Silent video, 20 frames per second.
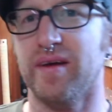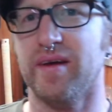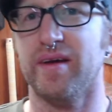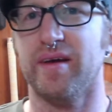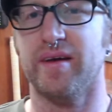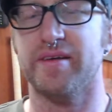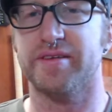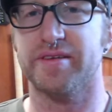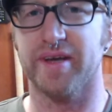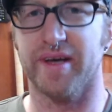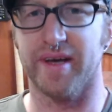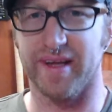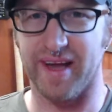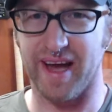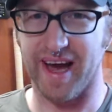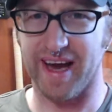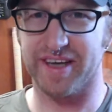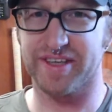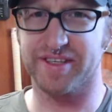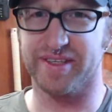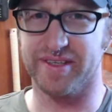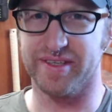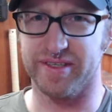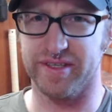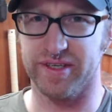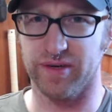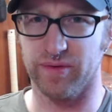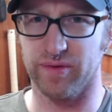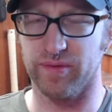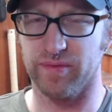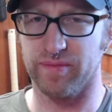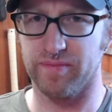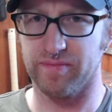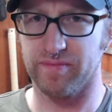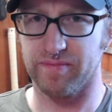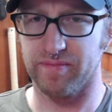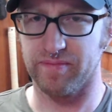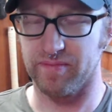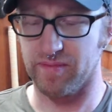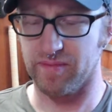So yeah, actions,
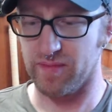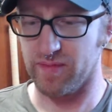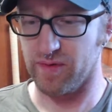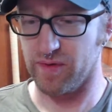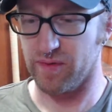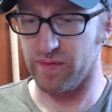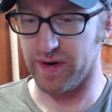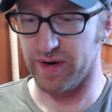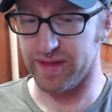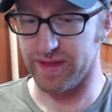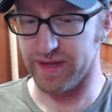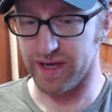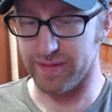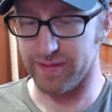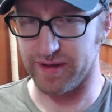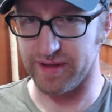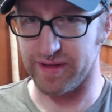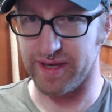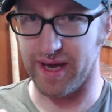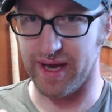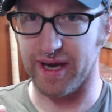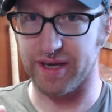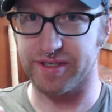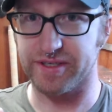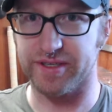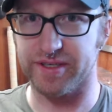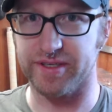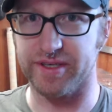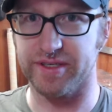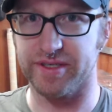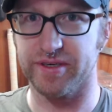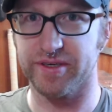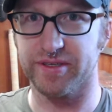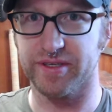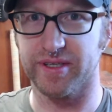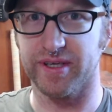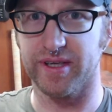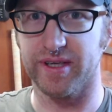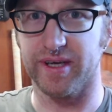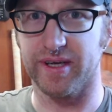when I think about the actions, it's
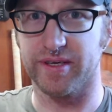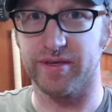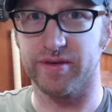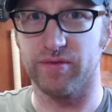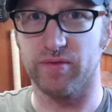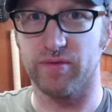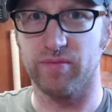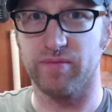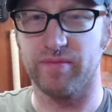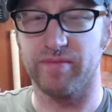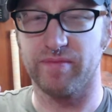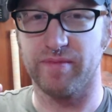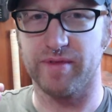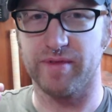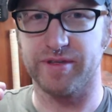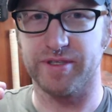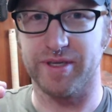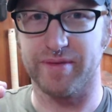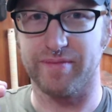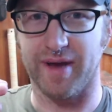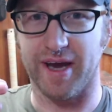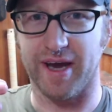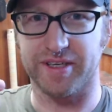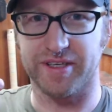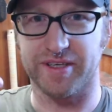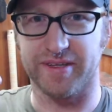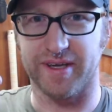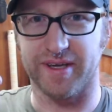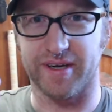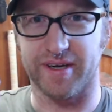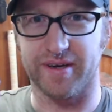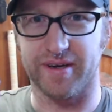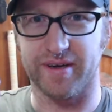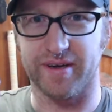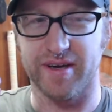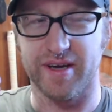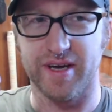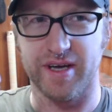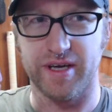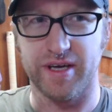usually like some action that
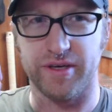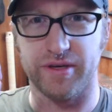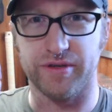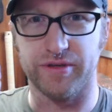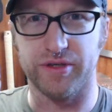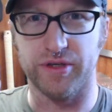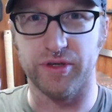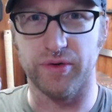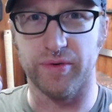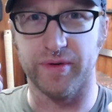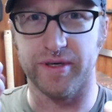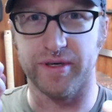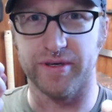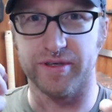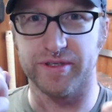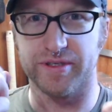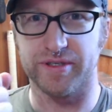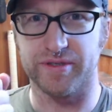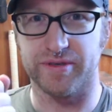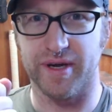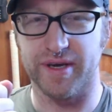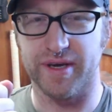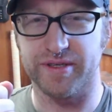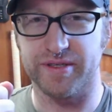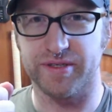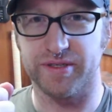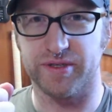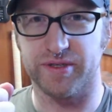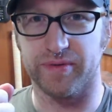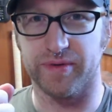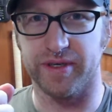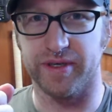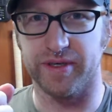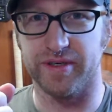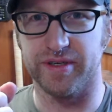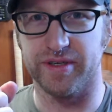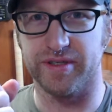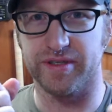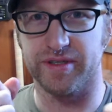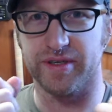you do when you're stressed or when you're
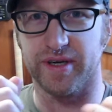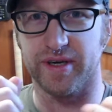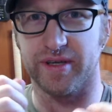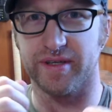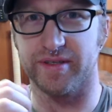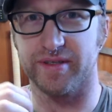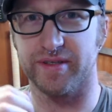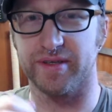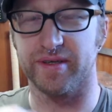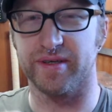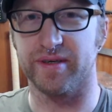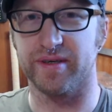just trying to